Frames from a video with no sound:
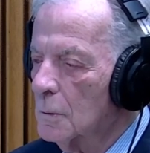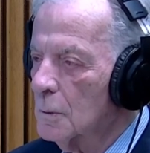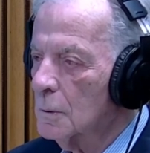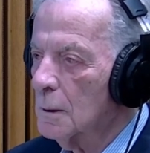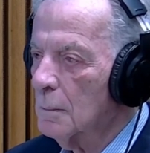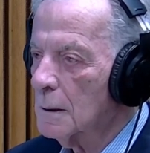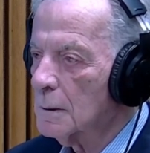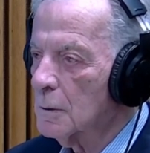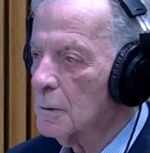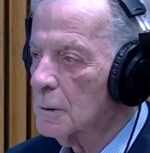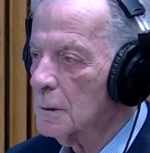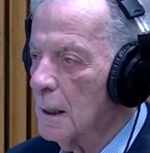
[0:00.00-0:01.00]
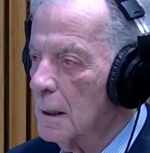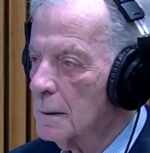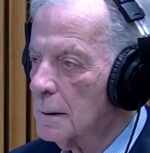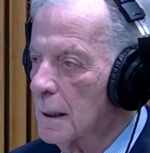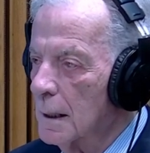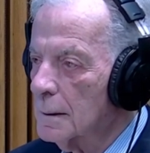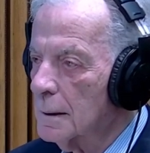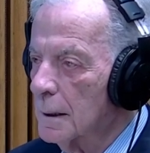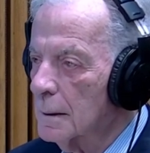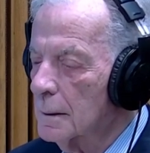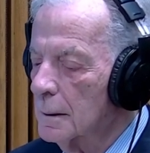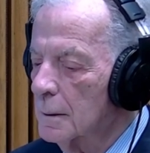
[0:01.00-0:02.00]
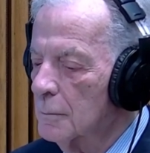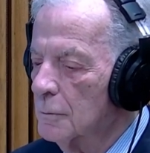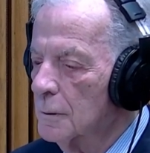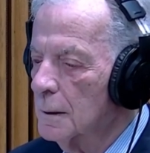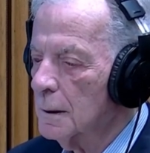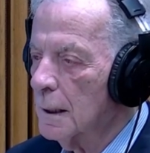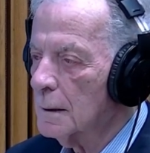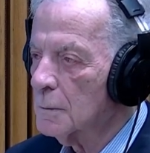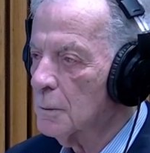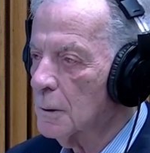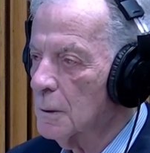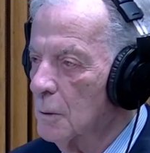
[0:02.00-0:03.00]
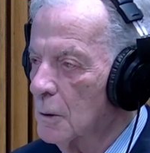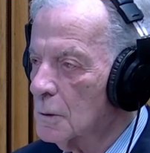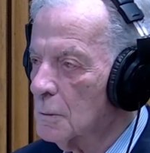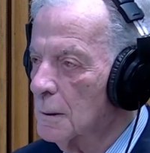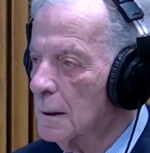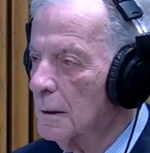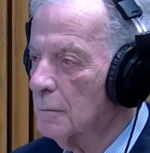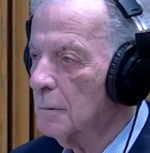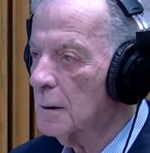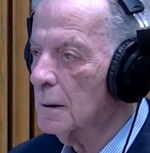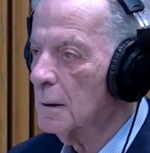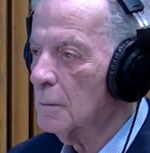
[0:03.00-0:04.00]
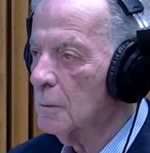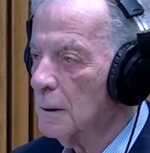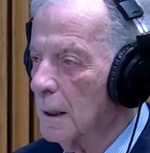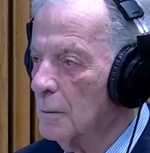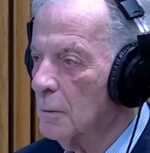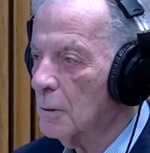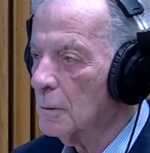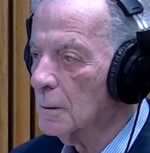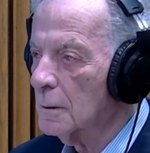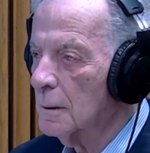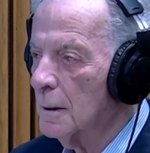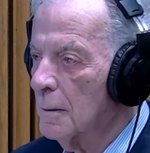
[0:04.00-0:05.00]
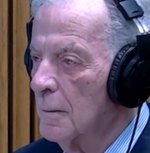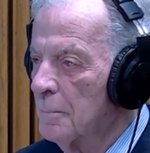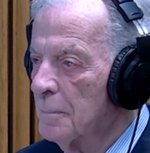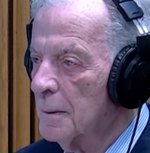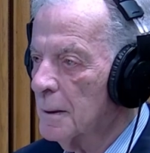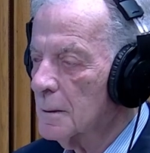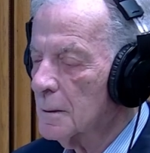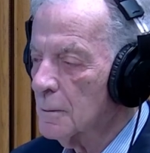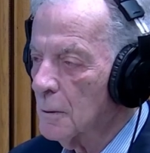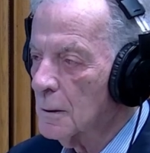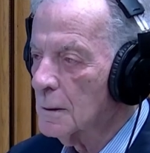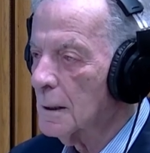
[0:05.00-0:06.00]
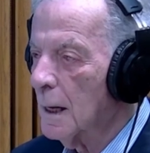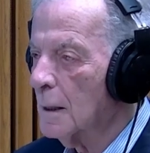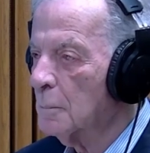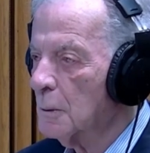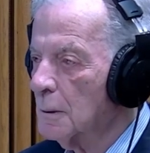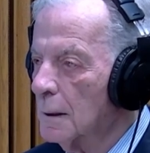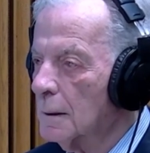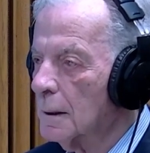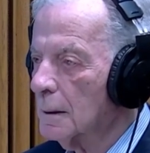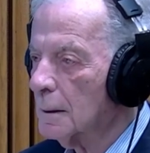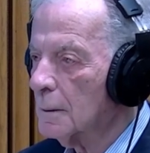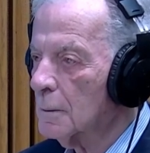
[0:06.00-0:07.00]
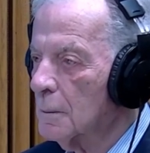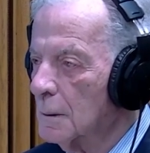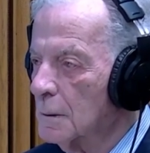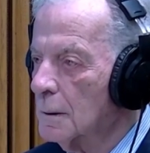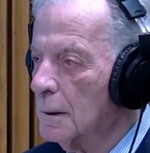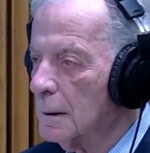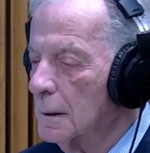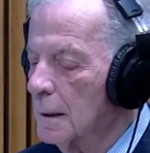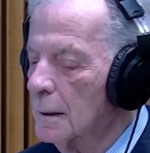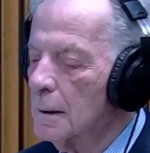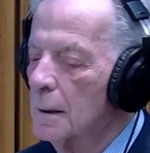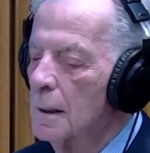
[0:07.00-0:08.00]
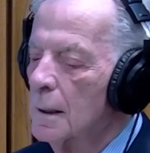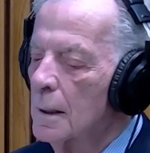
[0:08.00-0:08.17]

to Damascus, ask Assad if he gets what he wants, will he give me what I want?" This is known as the hypothetical question technique,